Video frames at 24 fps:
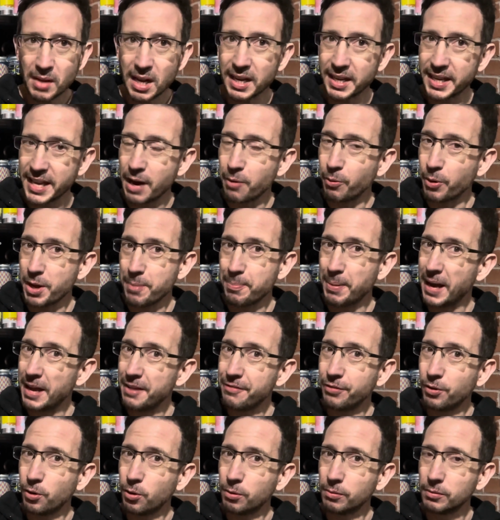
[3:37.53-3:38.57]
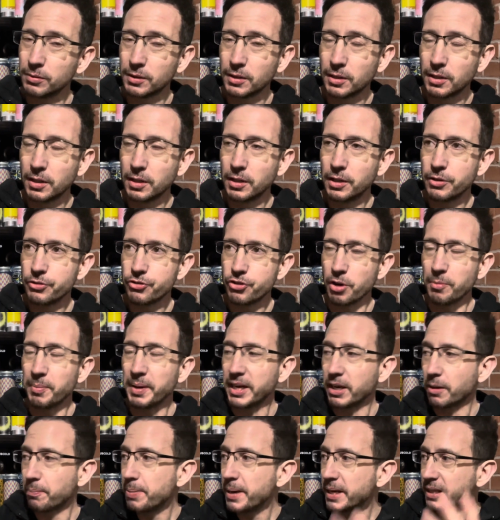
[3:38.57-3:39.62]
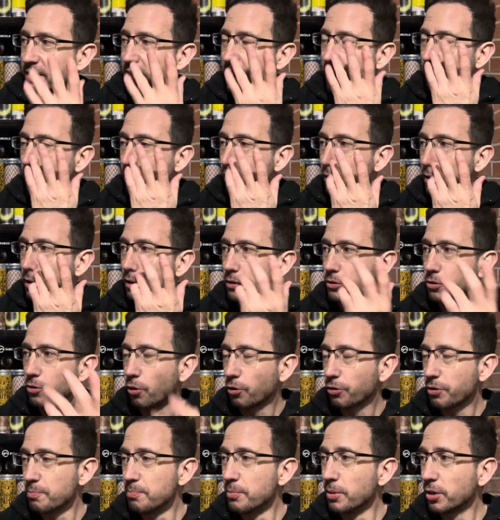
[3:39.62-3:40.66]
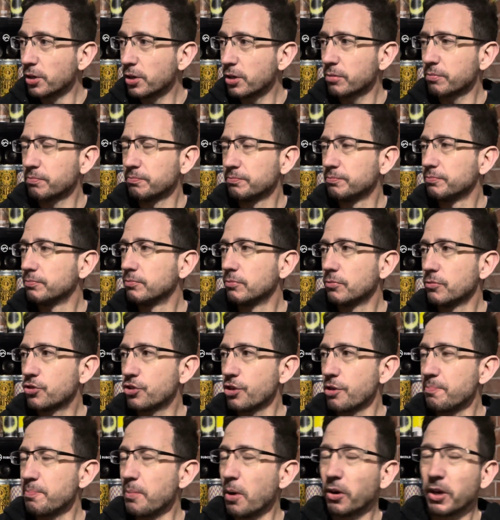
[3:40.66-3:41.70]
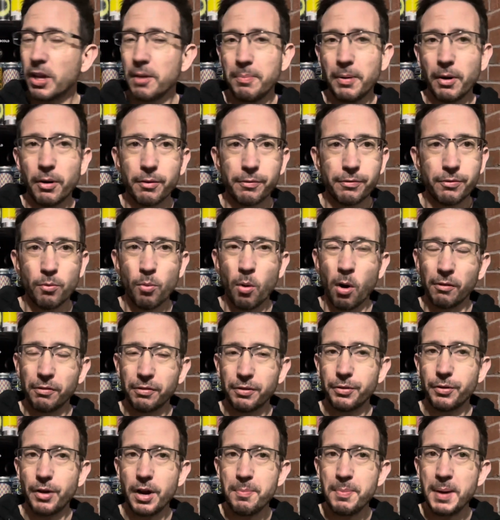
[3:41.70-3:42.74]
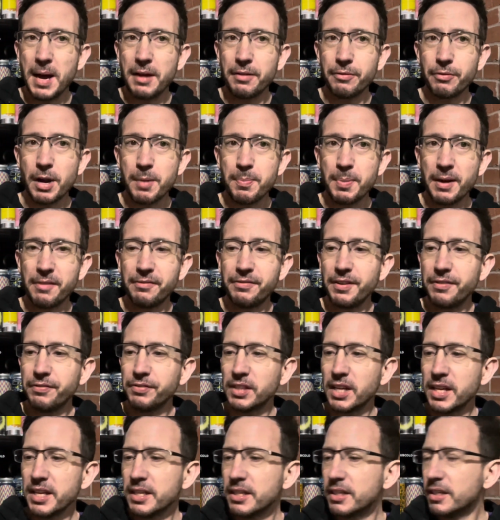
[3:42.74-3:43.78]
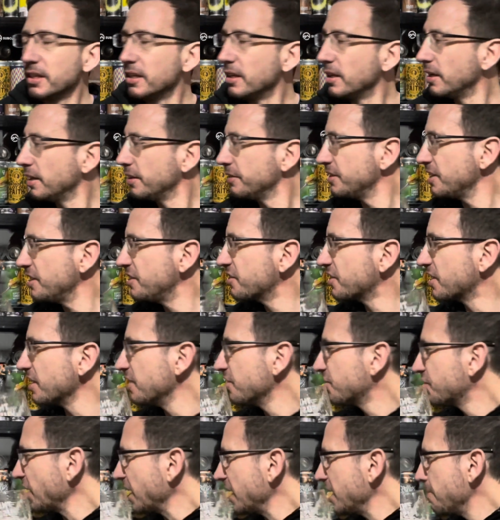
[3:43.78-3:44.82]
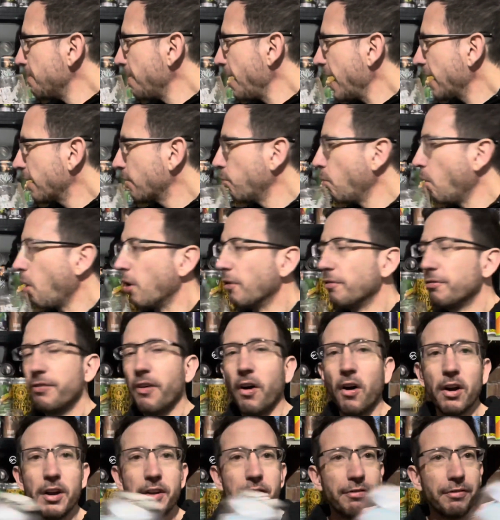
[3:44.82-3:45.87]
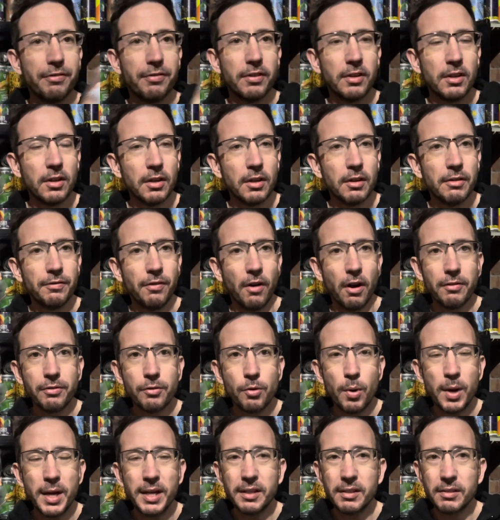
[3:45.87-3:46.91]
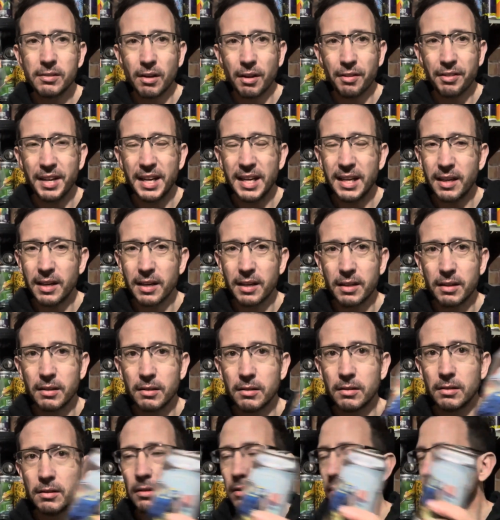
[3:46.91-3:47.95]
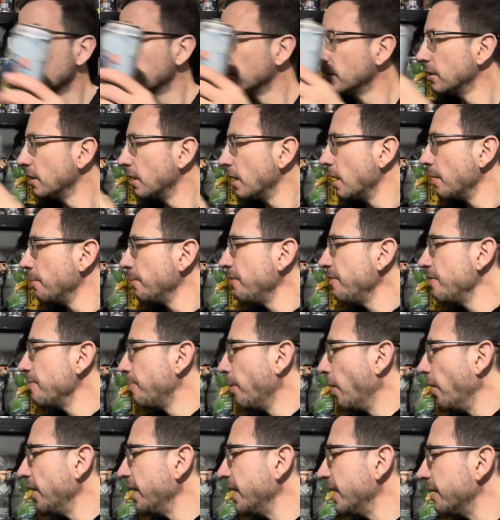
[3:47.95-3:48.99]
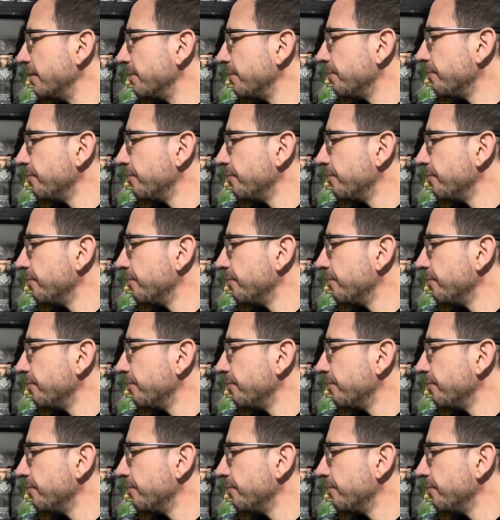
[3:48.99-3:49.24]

Get what you pay for. Do you know what I mean? I picked that Northern Monk supermarket beer for what? For £3, £3.50. This is going to set you back, what, five quid, I think. And if you buy it,